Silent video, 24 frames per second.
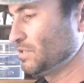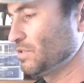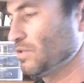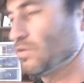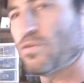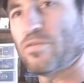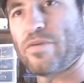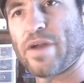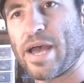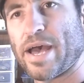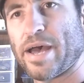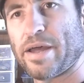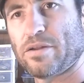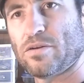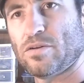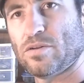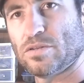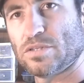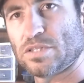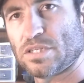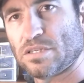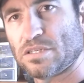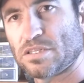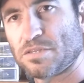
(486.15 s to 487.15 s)
little
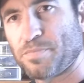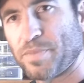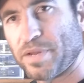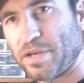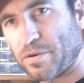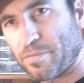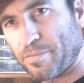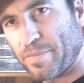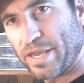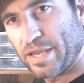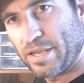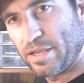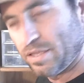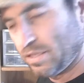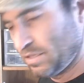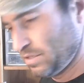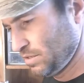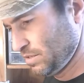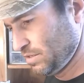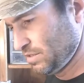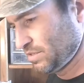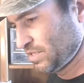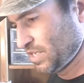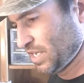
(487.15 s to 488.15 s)
rattles and spinnerbait
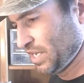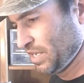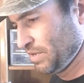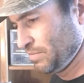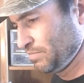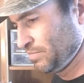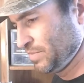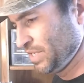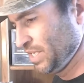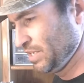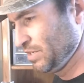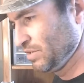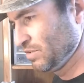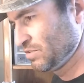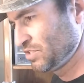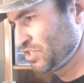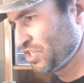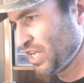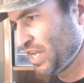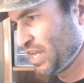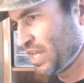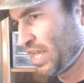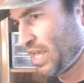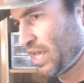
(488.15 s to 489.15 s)
type deal,
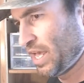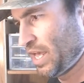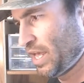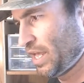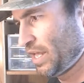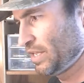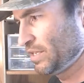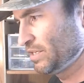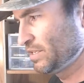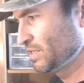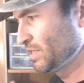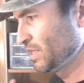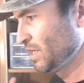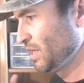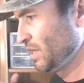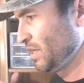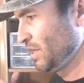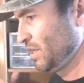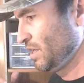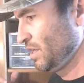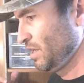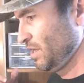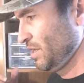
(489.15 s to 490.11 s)
jig heads,